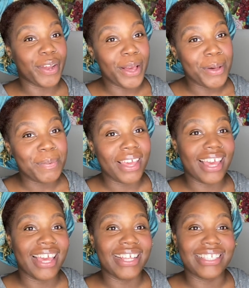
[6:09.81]
help
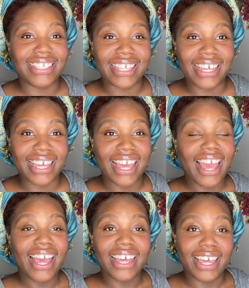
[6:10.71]
and see
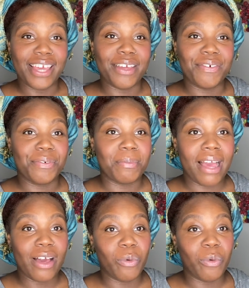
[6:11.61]
if my